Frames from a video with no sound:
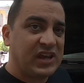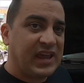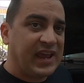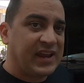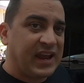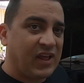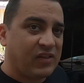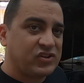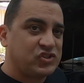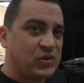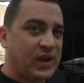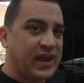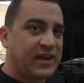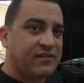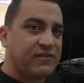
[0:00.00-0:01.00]
and now that you
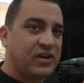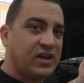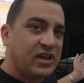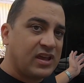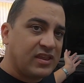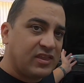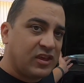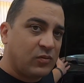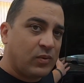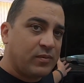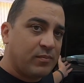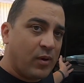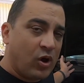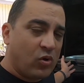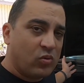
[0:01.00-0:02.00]
have the
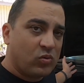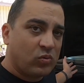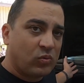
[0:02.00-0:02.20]
remote